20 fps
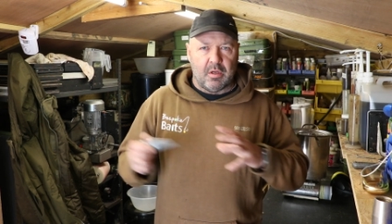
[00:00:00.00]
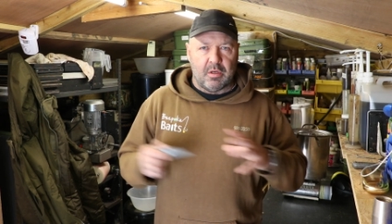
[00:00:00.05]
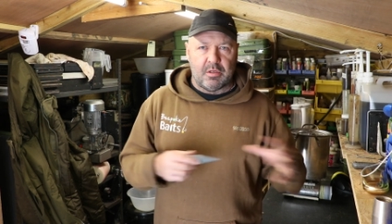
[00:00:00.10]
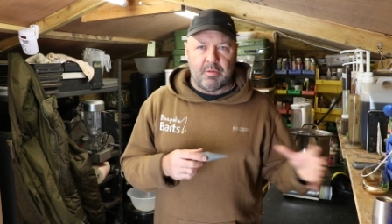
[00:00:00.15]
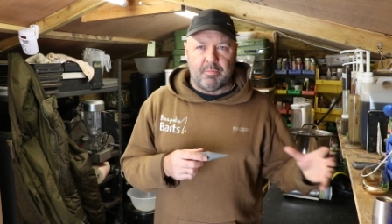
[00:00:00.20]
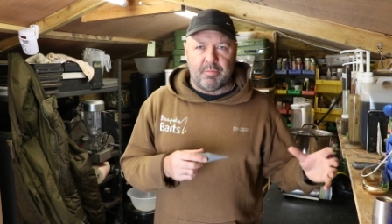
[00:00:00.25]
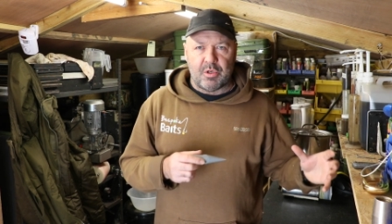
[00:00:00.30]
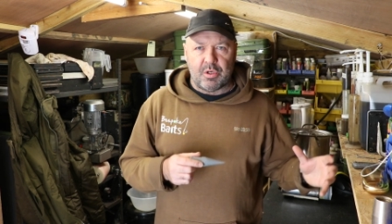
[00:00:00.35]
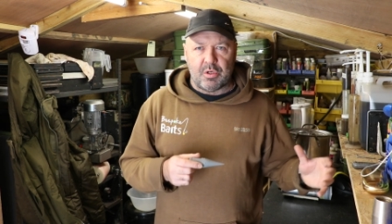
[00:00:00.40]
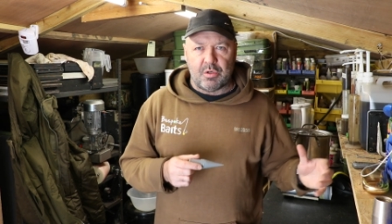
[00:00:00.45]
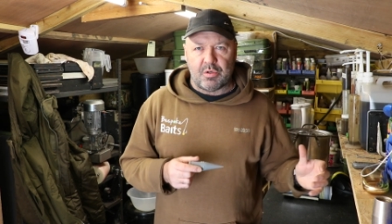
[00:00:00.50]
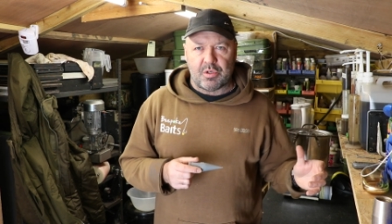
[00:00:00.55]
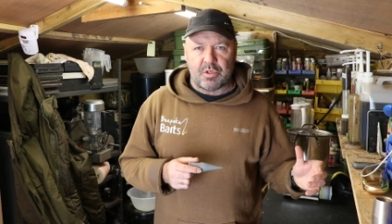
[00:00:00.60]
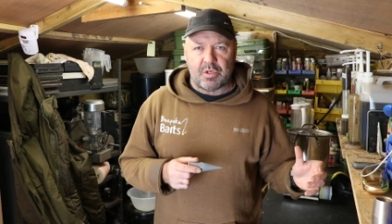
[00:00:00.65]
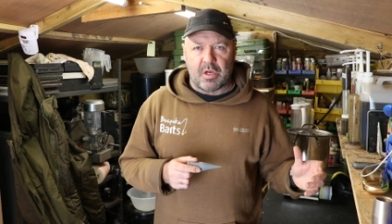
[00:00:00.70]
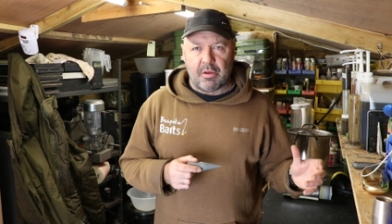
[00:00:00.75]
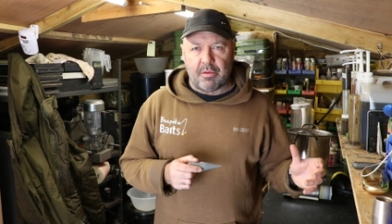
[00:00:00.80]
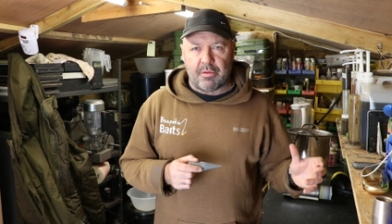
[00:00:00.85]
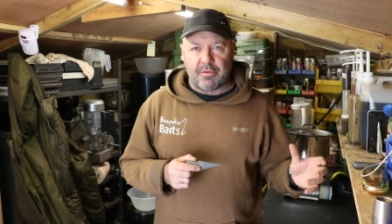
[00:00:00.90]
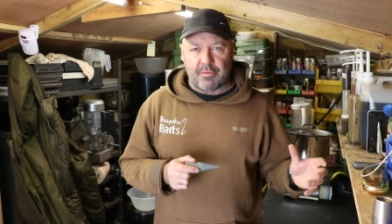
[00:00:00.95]
to produce
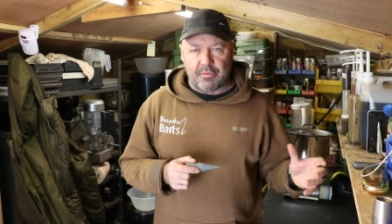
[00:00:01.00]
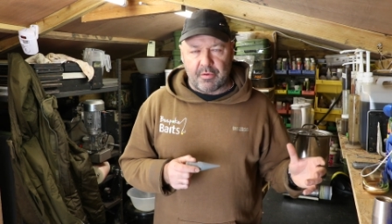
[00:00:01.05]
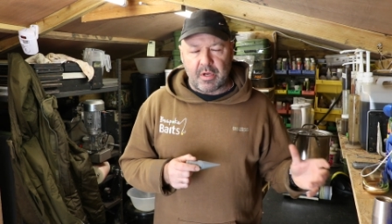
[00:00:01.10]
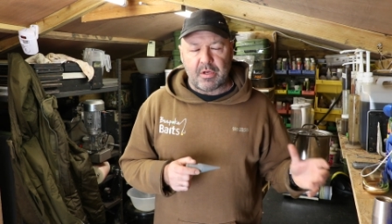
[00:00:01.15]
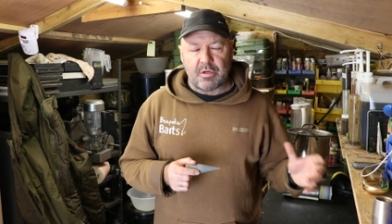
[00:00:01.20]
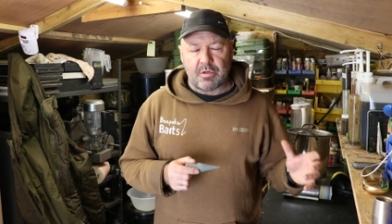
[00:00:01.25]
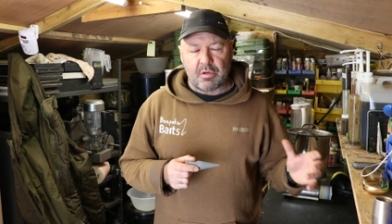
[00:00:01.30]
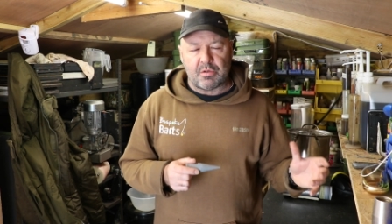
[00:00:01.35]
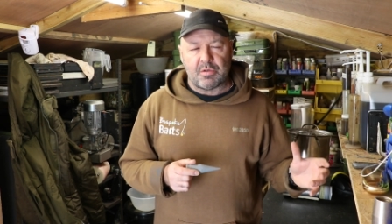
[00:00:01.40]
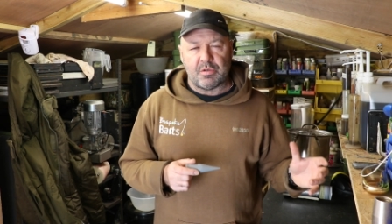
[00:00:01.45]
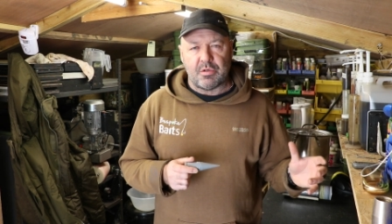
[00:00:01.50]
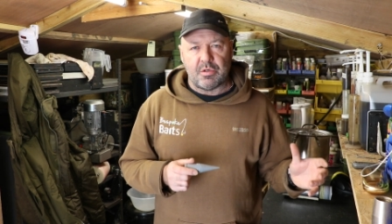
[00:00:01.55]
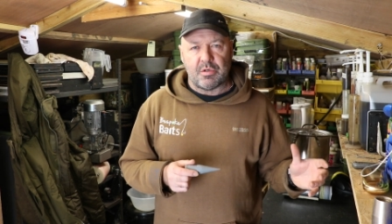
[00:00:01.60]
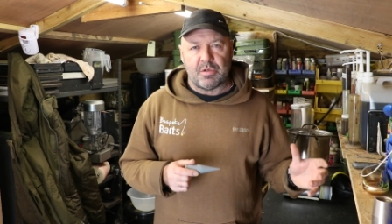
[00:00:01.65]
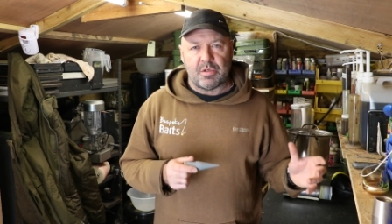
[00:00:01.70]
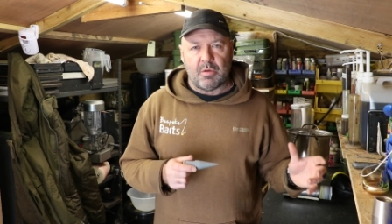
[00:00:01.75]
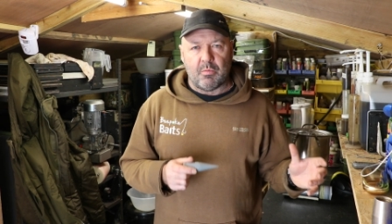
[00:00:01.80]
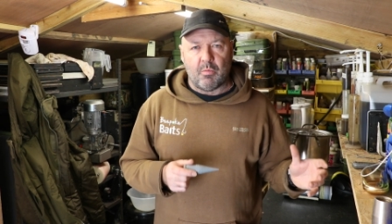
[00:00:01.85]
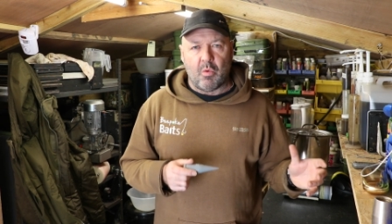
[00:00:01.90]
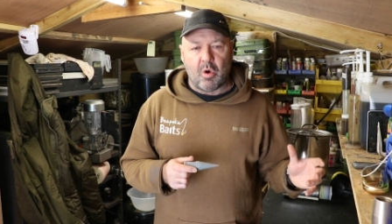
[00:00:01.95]
3
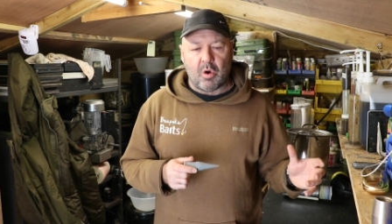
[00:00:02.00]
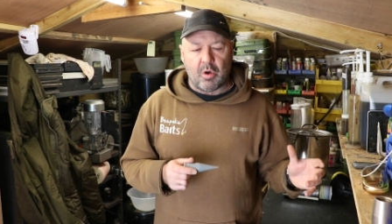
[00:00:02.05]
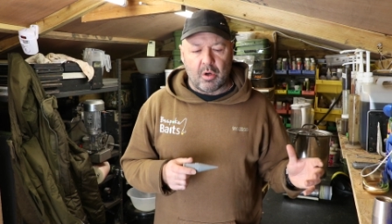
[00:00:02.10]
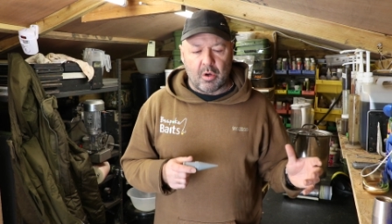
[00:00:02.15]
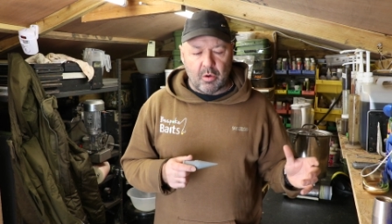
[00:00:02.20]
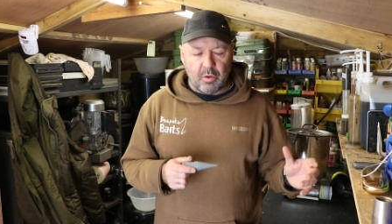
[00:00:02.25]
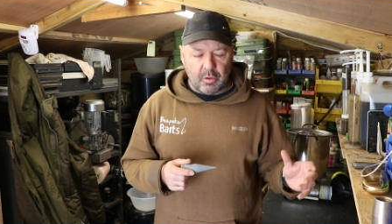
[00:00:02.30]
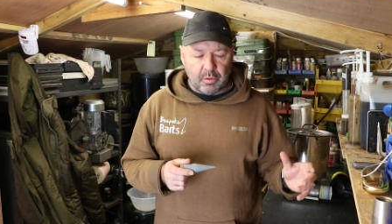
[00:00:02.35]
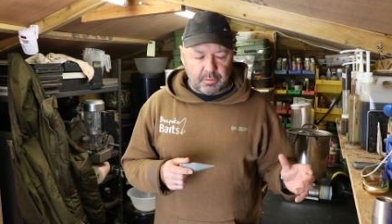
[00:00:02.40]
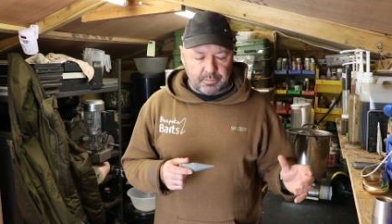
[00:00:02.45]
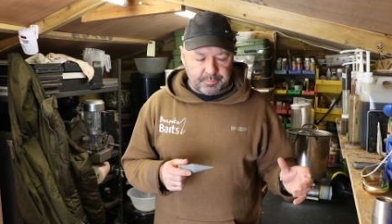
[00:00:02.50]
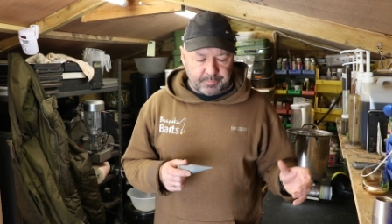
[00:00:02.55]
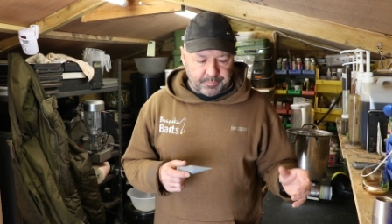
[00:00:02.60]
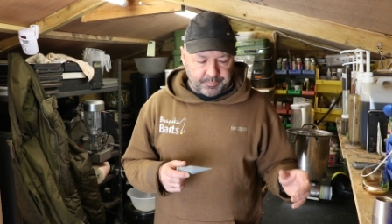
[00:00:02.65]
sausages in one go.